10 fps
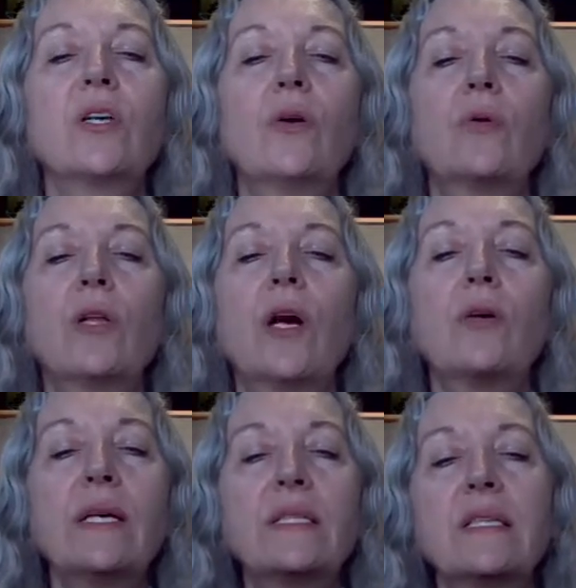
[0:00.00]
go
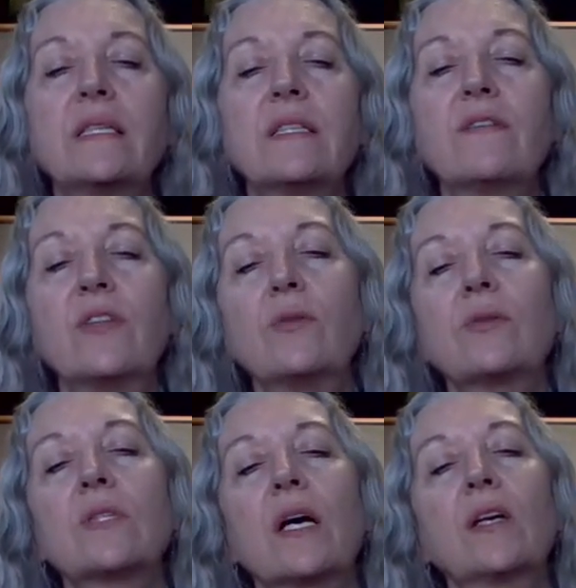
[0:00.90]
clockwise as if there
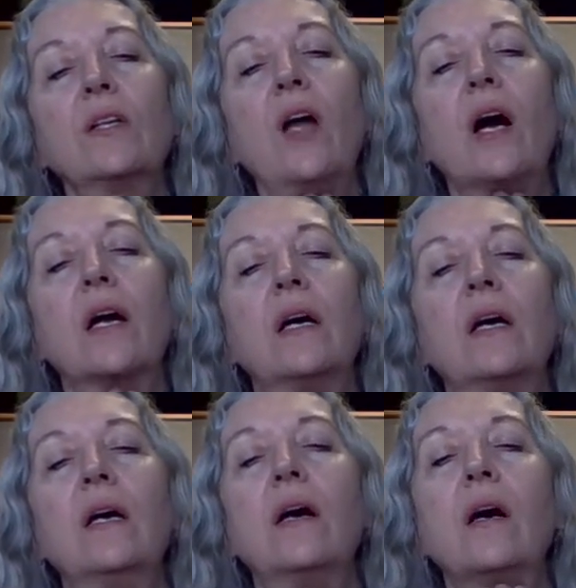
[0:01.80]
was a clock
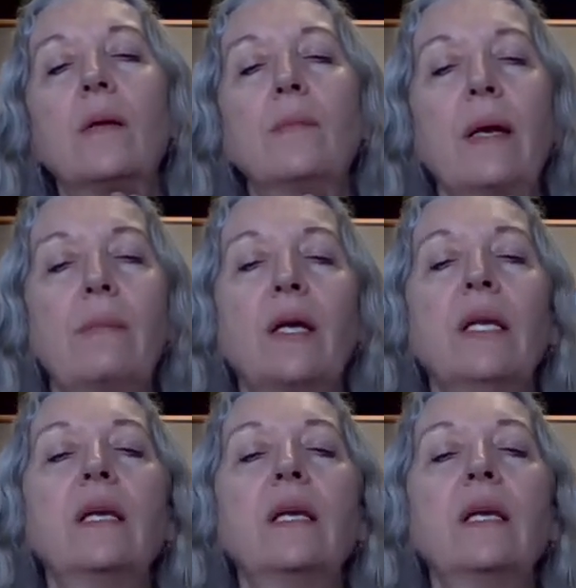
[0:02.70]
on my body.